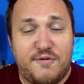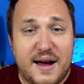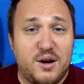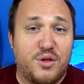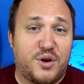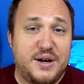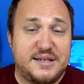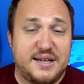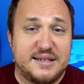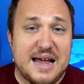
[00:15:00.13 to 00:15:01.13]
final
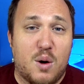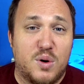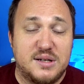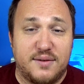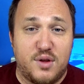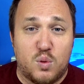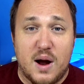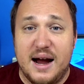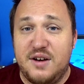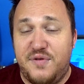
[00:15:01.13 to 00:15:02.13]
36 hours of the
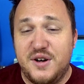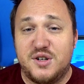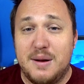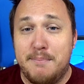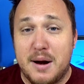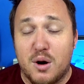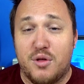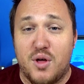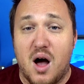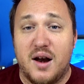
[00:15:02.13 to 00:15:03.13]
ride featured a
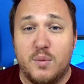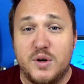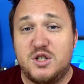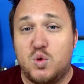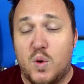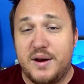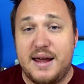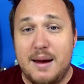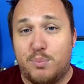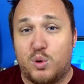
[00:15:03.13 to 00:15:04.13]
marathon in which
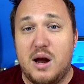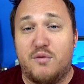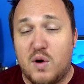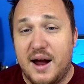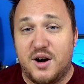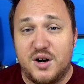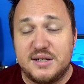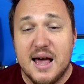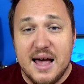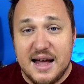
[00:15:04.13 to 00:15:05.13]
28 brave riders
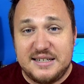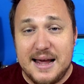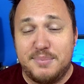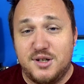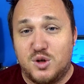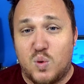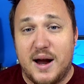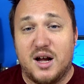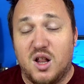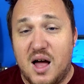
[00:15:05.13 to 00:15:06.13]
attempted to
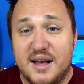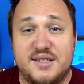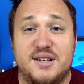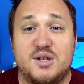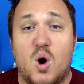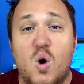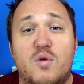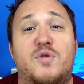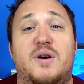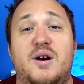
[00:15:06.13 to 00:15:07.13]
ride Colossus
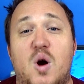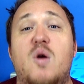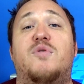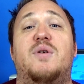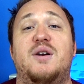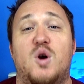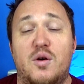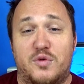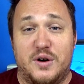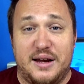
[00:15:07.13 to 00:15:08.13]
over and over and
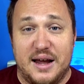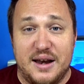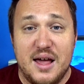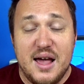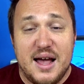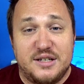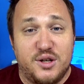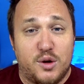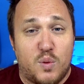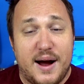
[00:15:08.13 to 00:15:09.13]
over again
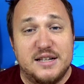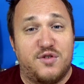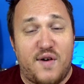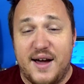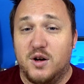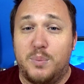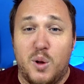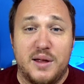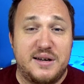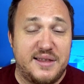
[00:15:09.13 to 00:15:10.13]
until the ride's final
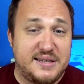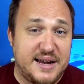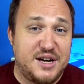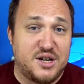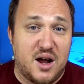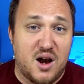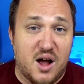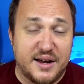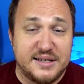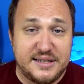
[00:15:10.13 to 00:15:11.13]
pull into the station on
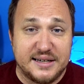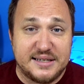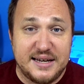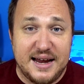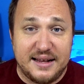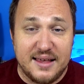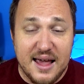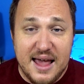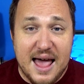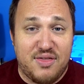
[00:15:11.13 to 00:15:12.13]
August
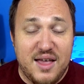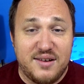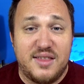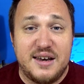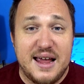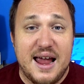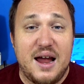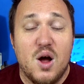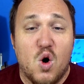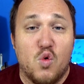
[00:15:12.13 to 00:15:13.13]
16th. At the end of the
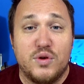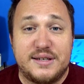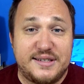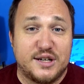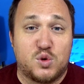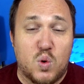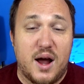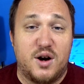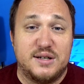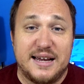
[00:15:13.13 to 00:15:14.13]
day, only 6
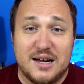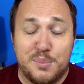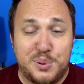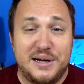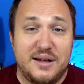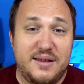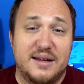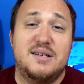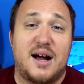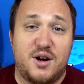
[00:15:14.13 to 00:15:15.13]
riders had completed the
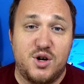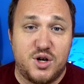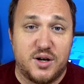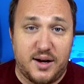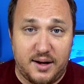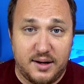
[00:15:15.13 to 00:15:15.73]
entire journey.